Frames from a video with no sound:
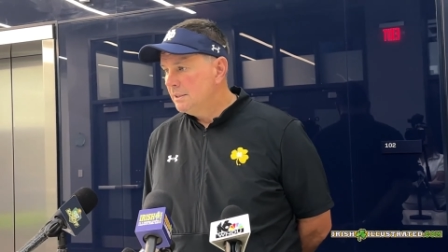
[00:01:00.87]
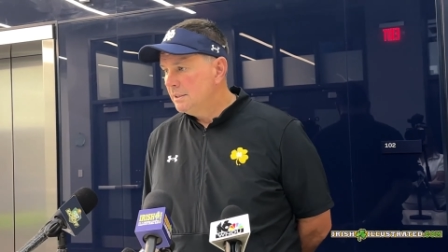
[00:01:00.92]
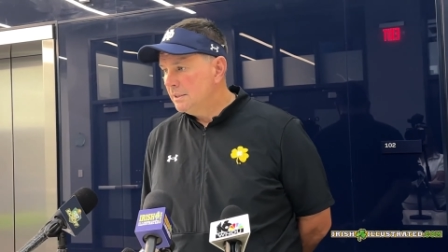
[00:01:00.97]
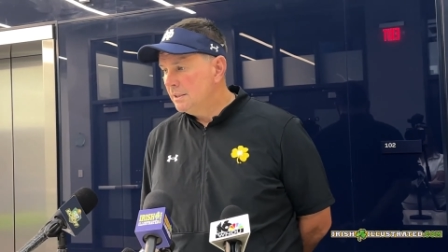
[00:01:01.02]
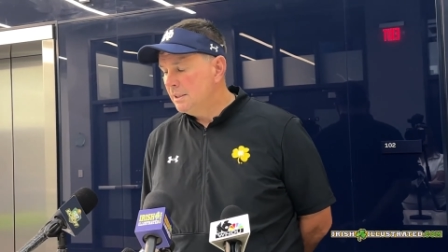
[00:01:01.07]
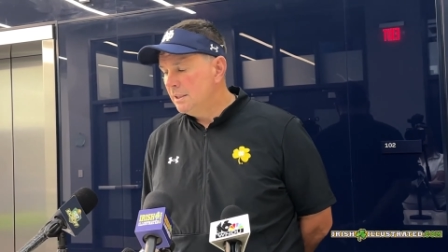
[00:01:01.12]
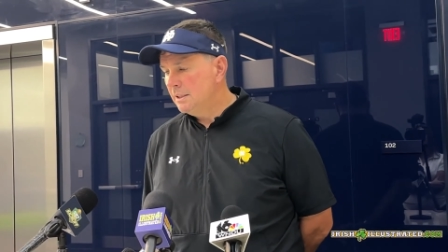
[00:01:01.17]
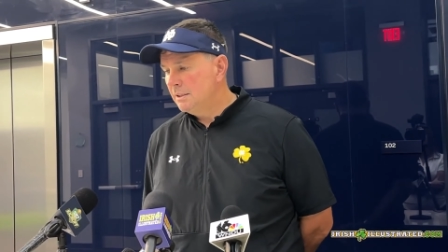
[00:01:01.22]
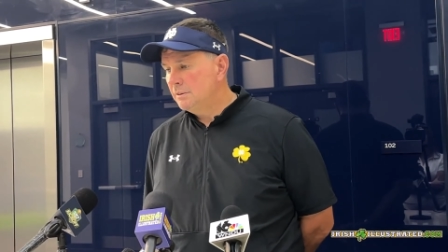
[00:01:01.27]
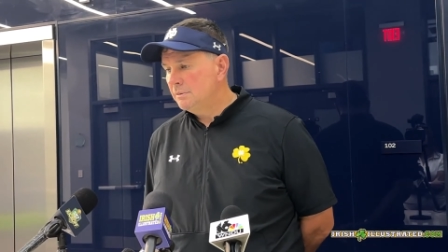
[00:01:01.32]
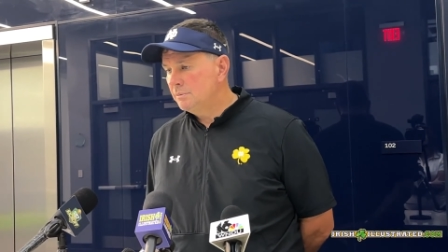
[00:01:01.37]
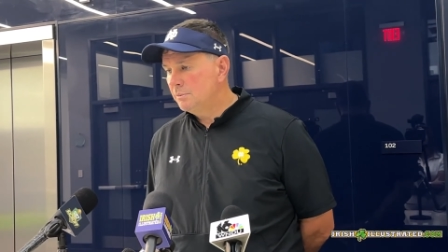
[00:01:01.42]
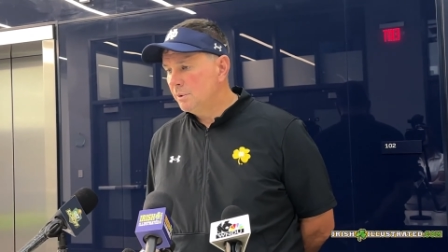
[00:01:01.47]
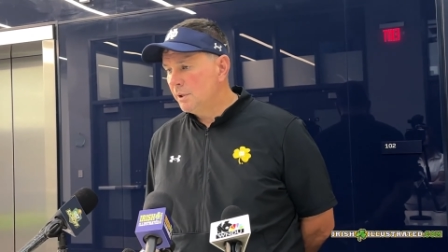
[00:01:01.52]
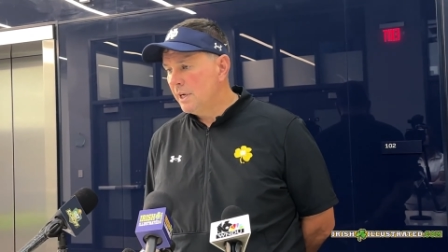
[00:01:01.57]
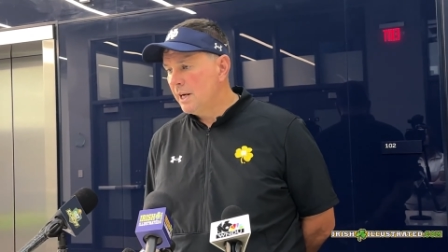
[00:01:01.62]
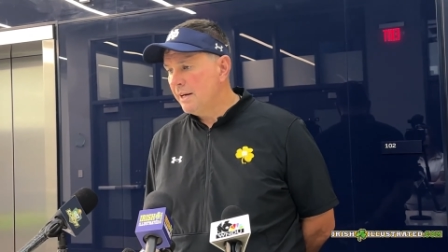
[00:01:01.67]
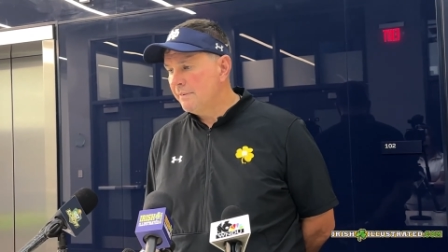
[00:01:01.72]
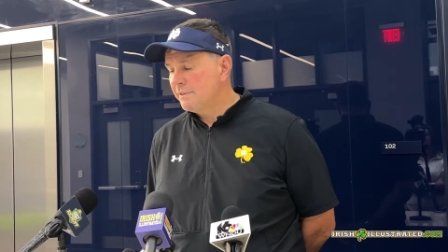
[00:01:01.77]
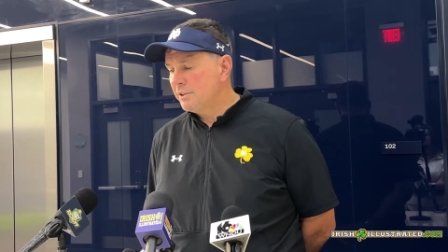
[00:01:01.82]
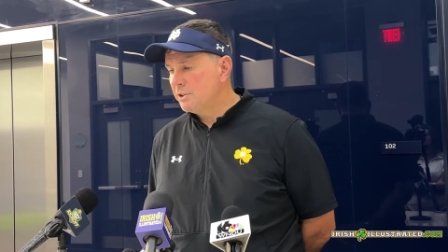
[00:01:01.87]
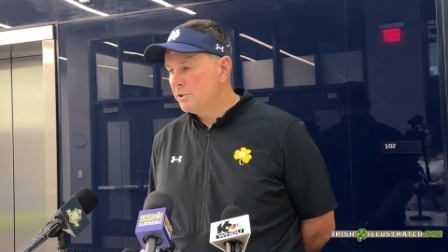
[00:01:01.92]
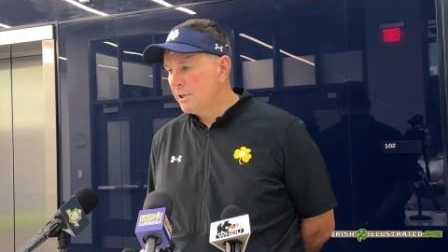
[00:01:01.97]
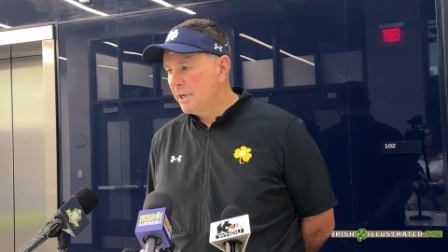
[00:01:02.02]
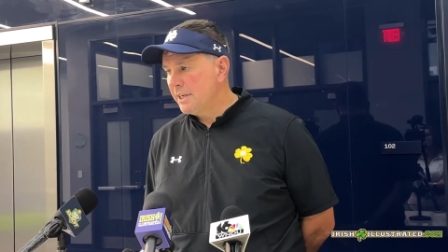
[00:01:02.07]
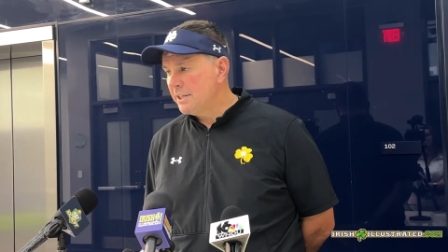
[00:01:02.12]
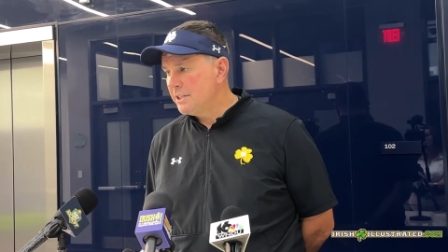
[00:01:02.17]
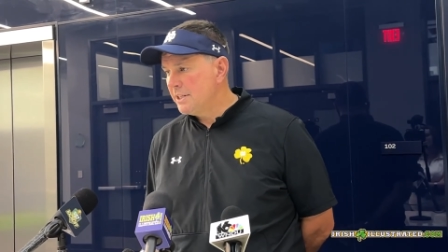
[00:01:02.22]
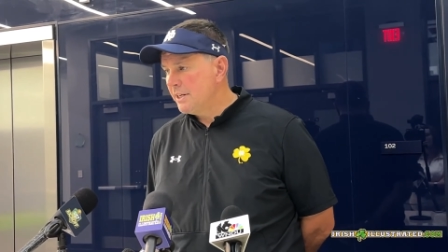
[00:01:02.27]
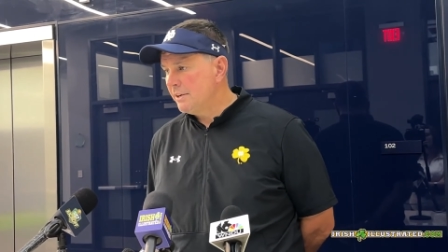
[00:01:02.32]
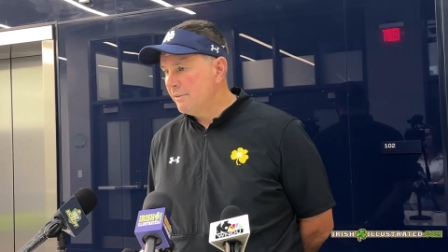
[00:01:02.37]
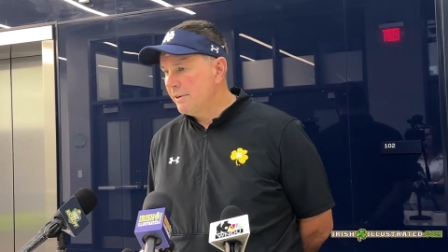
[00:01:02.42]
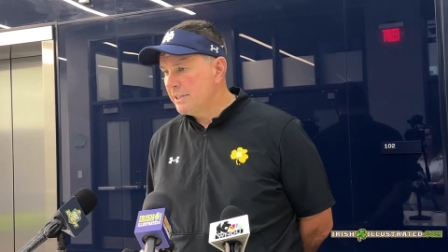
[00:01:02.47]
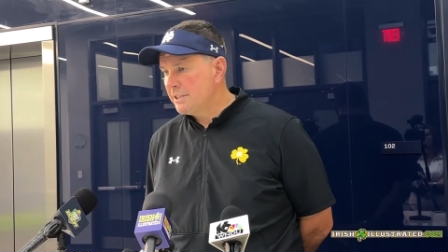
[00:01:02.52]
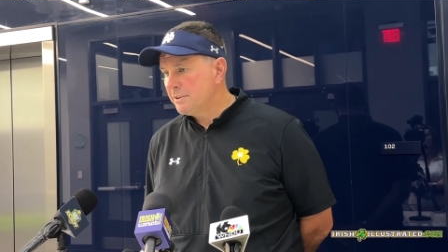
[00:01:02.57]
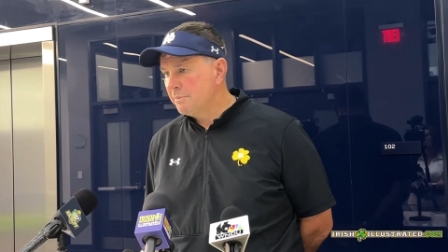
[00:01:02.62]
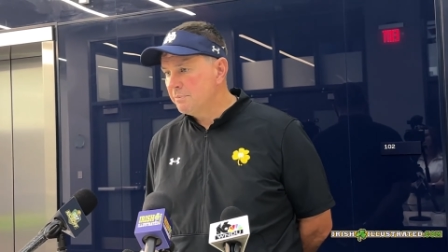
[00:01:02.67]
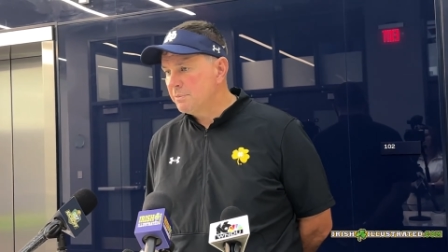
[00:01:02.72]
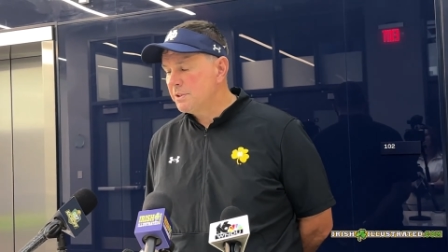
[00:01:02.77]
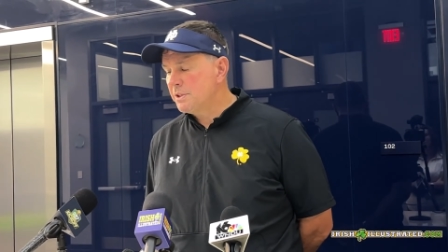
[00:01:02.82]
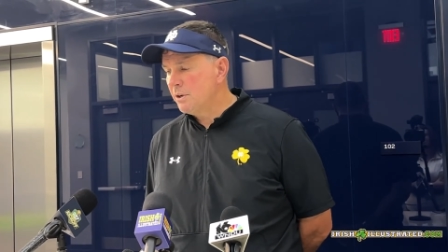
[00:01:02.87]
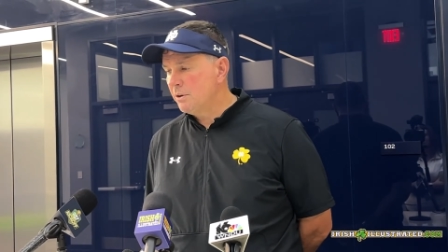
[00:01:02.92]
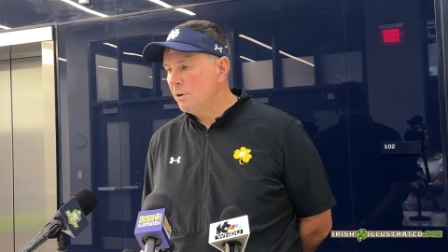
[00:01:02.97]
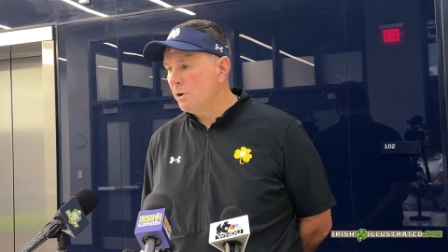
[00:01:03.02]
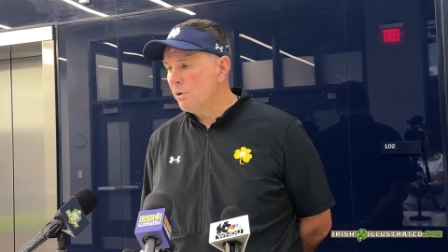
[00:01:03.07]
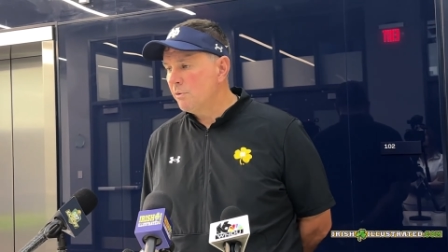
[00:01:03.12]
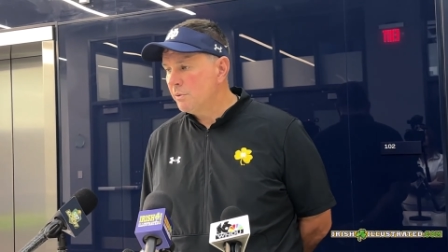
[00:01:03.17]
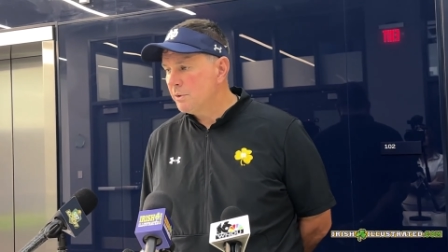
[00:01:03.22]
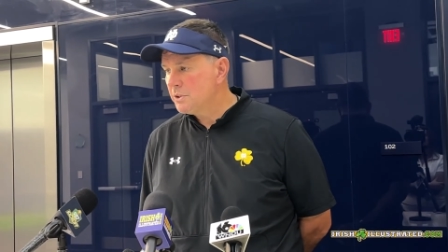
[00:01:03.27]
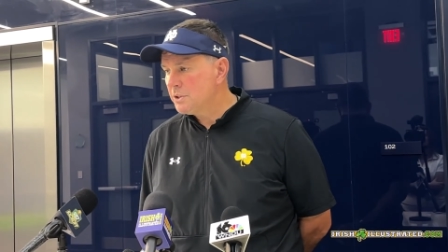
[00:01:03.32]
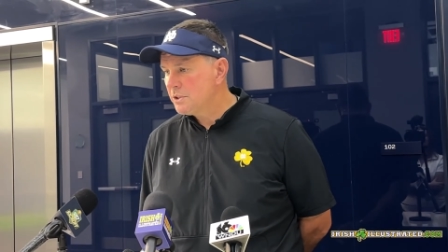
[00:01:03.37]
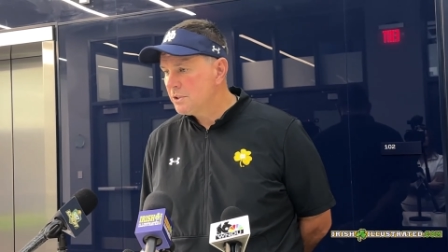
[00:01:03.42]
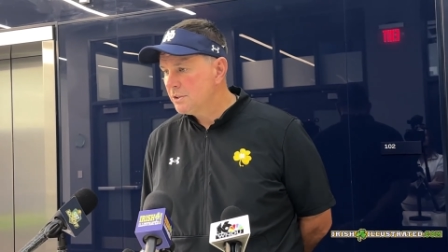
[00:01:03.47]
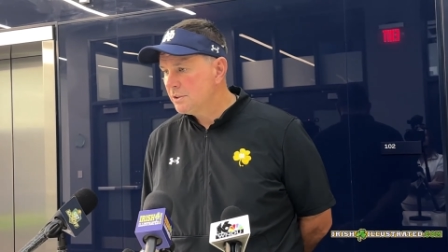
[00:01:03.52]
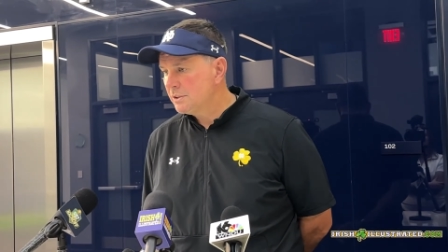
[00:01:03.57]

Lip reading: We're going to have to try to generate some turnovers